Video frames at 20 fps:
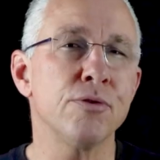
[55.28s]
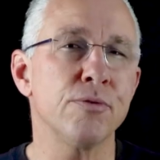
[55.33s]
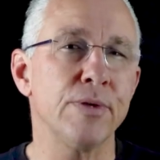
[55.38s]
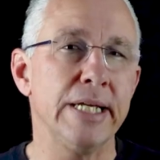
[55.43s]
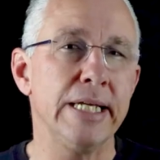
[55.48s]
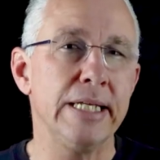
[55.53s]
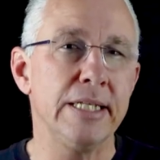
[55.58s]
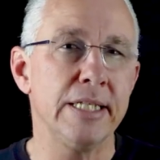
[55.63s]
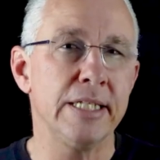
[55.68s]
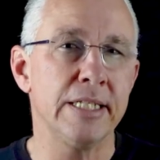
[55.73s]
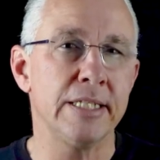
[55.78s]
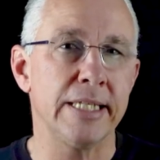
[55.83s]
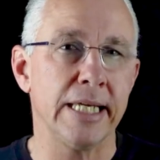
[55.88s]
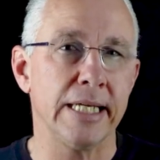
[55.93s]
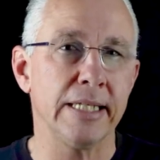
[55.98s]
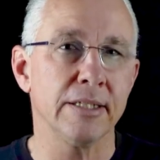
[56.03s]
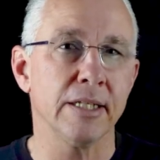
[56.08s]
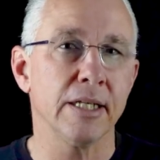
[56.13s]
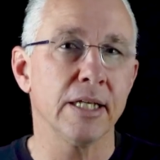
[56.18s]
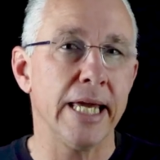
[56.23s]
three
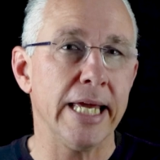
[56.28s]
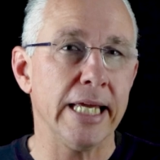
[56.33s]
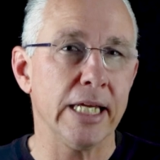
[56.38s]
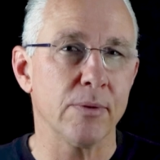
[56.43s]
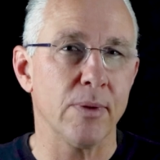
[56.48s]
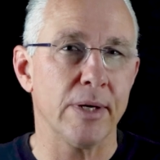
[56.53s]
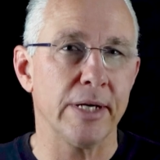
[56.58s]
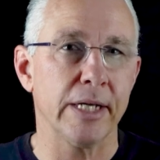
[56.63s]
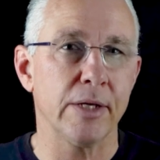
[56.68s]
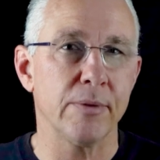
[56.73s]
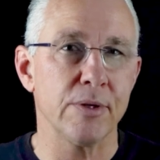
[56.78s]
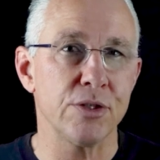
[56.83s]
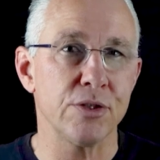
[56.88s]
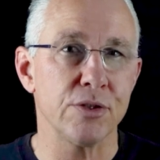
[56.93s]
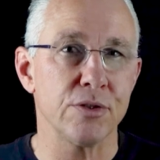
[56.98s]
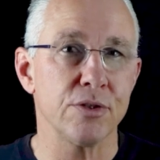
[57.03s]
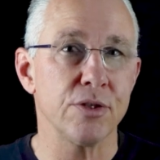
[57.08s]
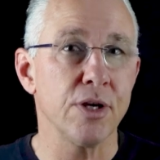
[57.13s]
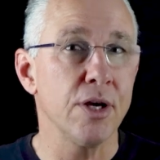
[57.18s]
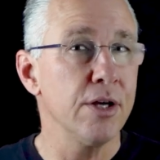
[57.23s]
distinct inquiry
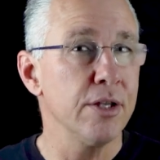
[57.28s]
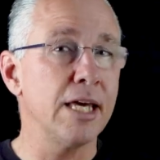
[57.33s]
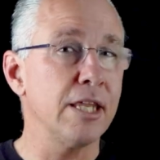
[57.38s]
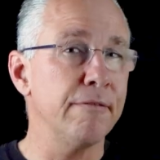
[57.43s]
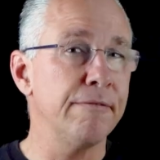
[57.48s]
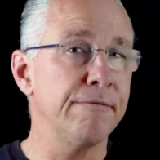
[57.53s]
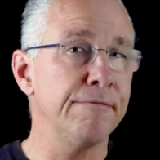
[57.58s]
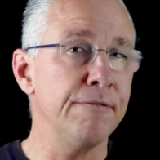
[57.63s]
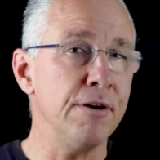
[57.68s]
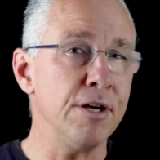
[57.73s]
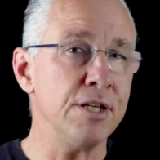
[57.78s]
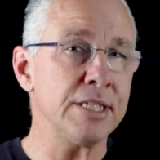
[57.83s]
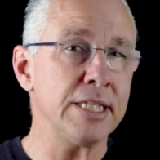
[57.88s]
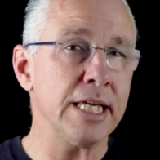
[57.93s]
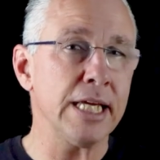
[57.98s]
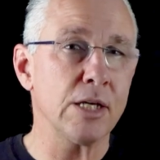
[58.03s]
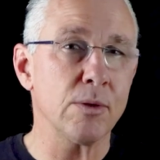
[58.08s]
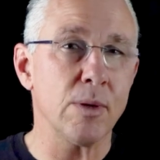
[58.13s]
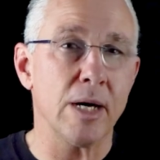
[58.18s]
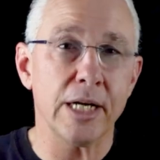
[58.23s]
questions. Now, the first
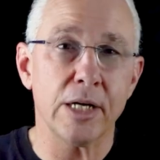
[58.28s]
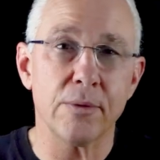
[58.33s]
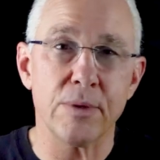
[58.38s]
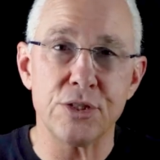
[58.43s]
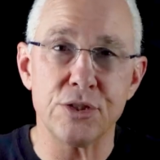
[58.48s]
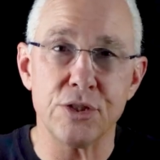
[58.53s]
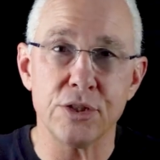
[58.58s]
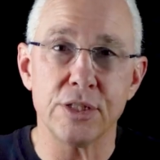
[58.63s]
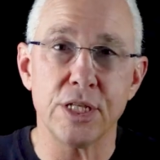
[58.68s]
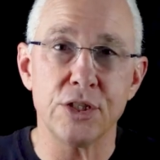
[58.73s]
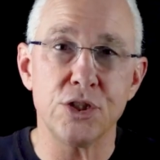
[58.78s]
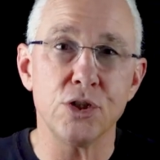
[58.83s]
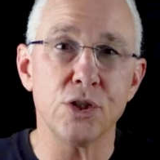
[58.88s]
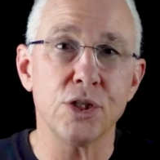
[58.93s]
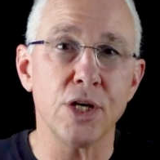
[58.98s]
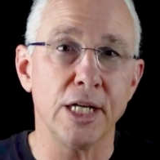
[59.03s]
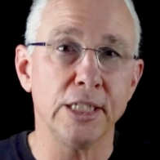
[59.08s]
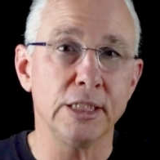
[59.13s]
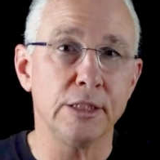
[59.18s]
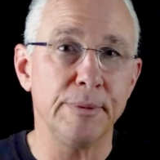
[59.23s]
inquiry question that you're
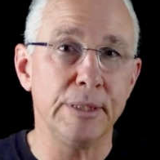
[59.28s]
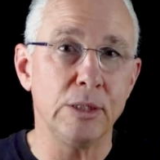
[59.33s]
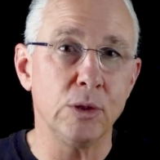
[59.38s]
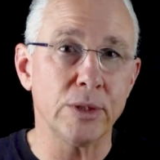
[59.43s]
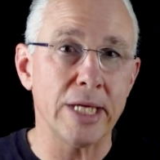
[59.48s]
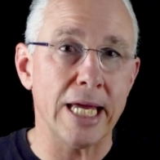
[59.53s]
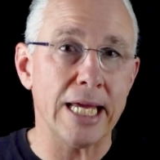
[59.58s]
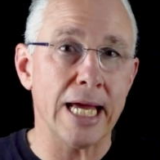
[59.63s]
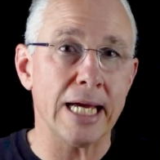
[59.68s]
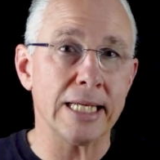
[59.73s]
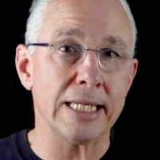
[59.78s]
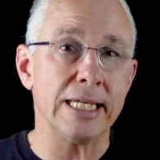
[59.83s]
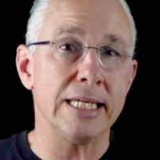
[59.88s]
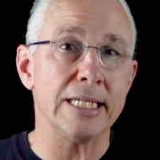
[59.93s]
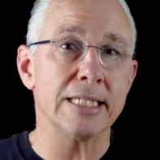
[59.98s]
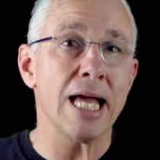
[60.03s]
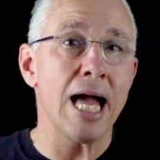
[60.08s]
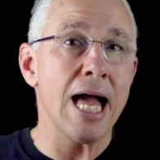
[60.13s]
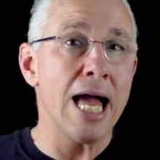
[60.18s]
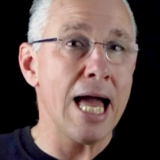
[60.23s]
going to be looking at
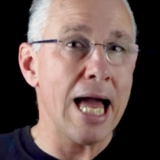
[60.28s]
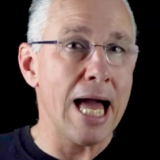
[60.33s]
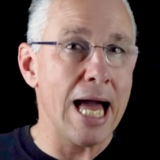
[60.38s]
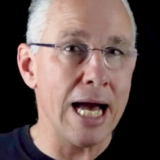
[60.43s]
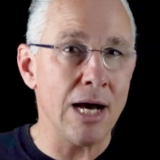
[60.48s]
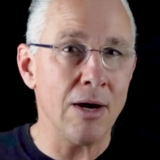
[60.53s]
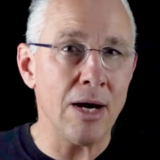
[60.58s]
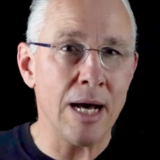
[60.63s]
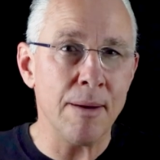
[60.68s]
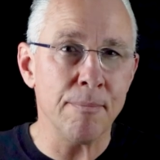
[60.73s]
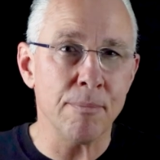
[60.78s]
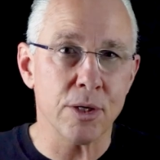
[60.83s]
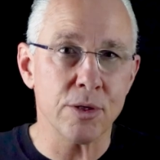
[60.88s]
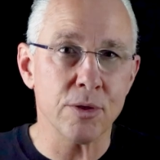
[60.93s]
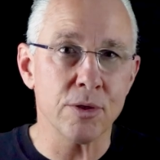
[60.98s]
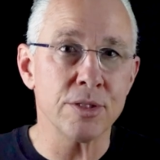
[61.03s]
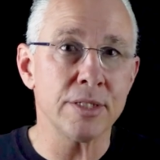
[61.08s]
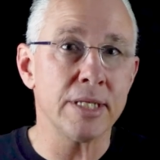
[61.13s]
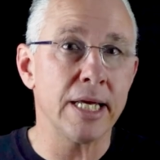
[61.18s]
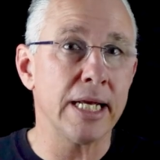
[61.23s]
is, how are
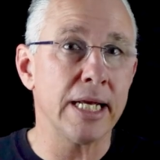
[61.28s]
models